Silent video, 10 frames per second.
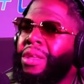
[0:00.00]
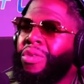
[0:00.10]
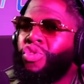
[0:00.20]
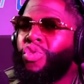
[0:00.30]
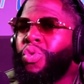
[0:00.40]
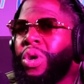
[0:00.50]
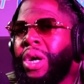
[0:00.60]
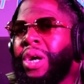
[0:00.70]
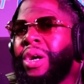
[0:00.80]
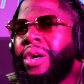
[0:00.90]
clearly
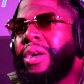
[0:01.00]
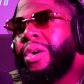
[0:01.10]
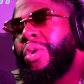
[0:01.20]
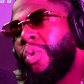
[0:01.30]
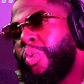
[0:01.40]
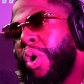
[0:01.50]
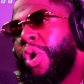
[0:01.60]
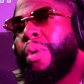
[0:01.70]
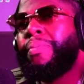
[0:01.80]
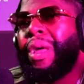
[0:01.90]

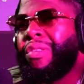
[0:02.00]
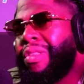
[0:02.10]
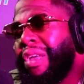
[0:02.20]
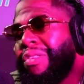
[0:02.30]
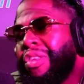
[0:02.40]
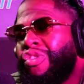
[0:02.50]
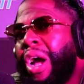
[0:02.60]
Soca, walk up.